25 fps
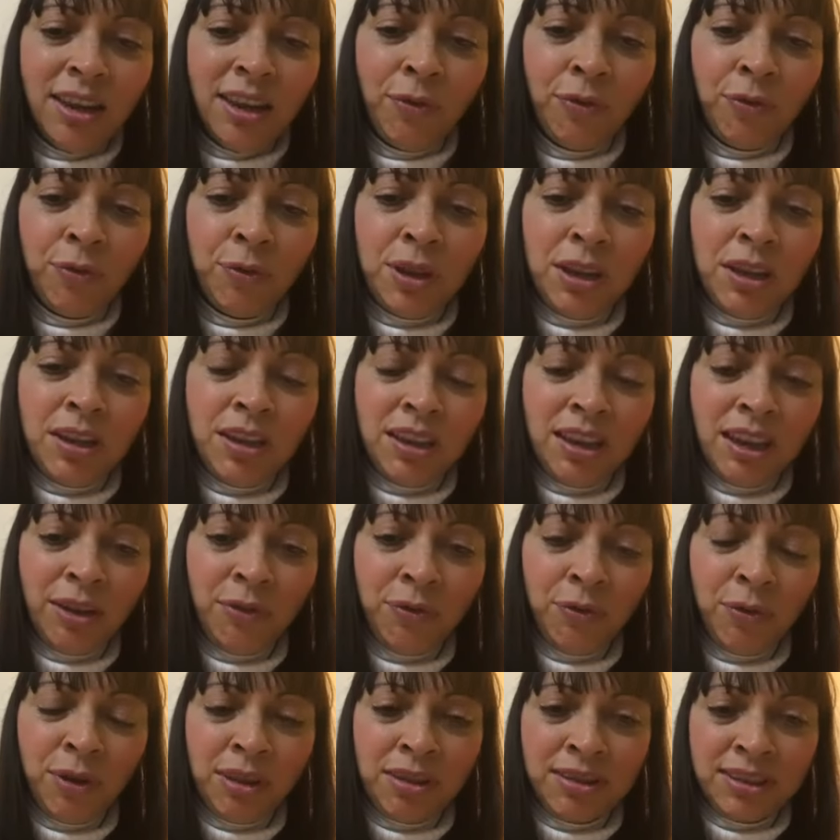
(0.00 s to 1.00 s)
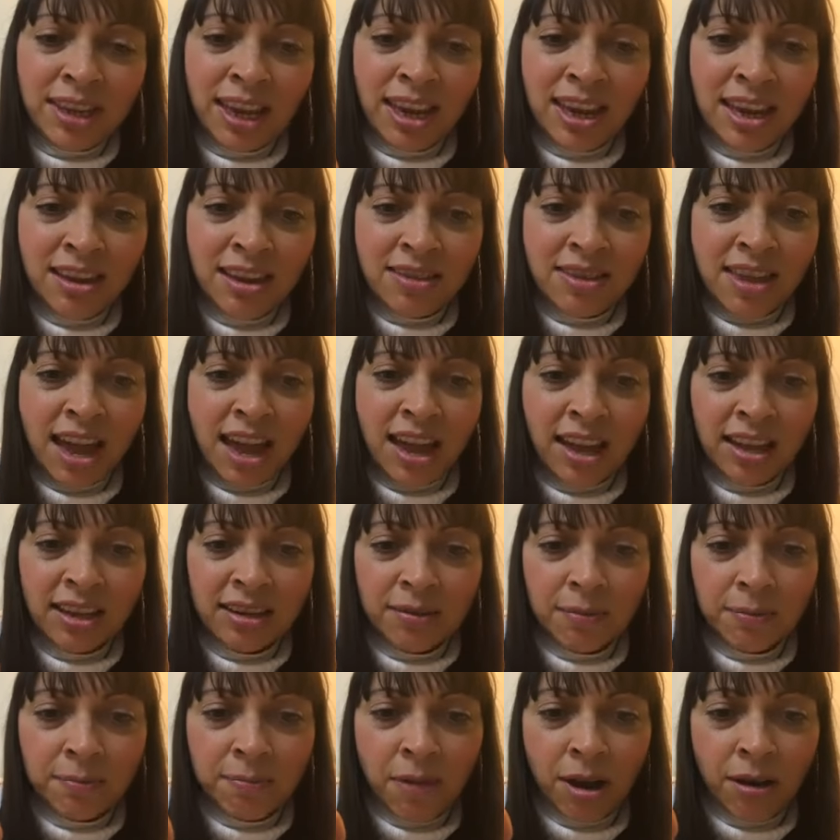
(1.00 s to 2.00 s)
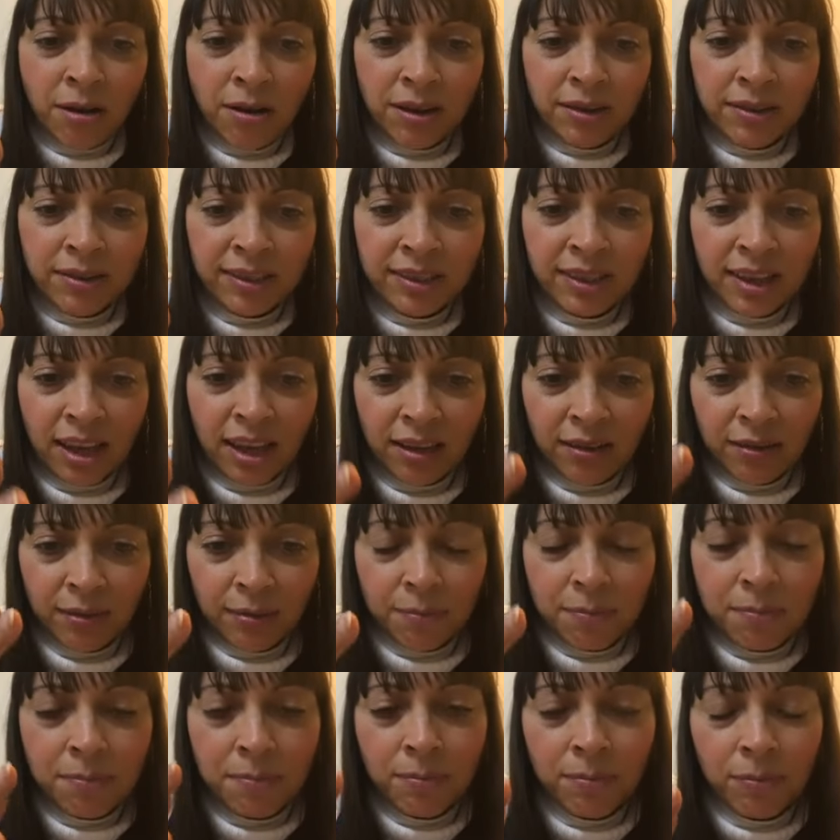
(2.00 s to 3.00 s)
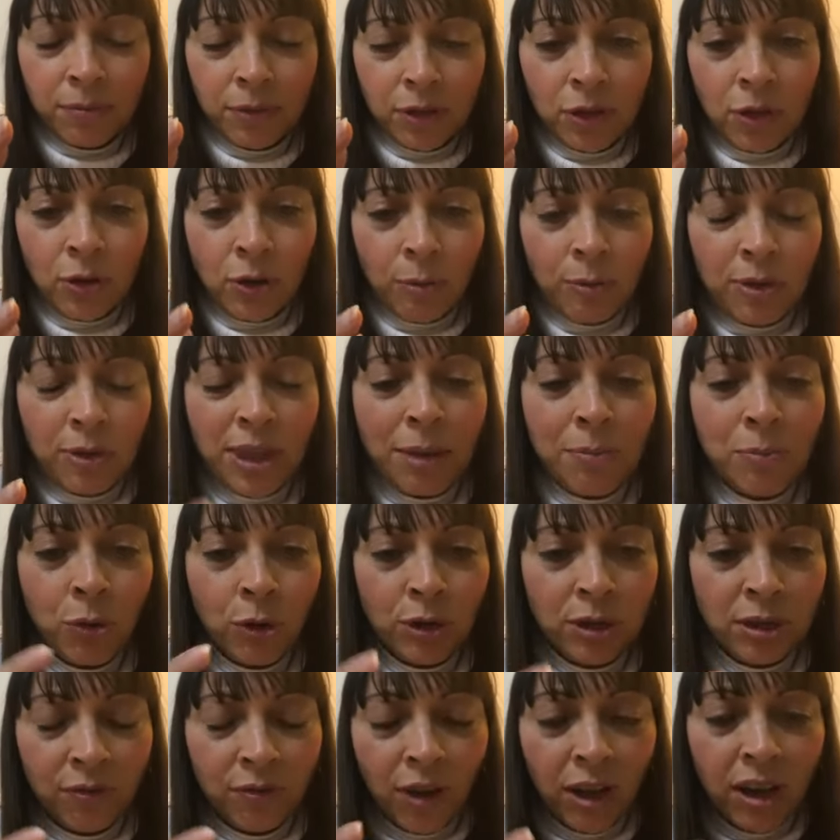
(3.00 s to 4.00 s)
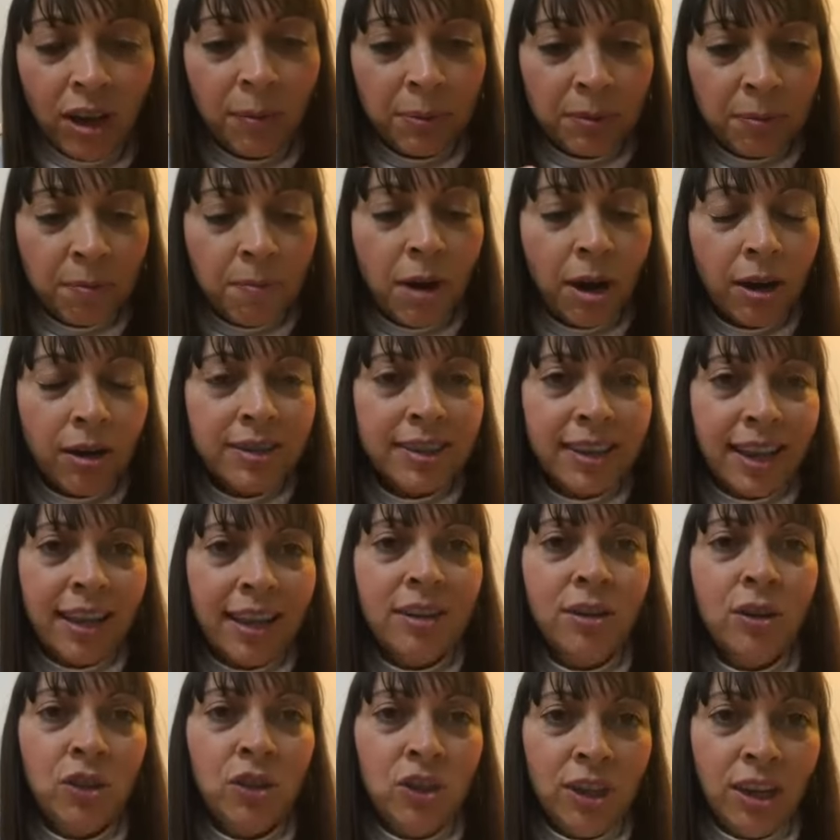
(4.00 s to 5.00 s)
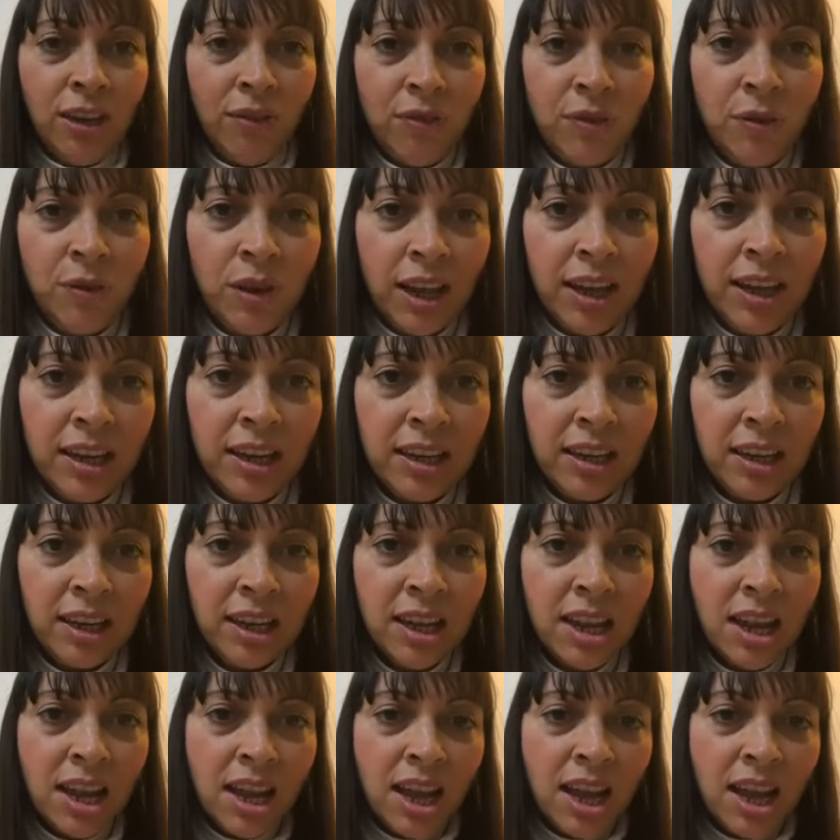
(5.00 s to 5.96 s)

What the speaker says: if we take that Mars, you know, that more developed Mars energy, if you like.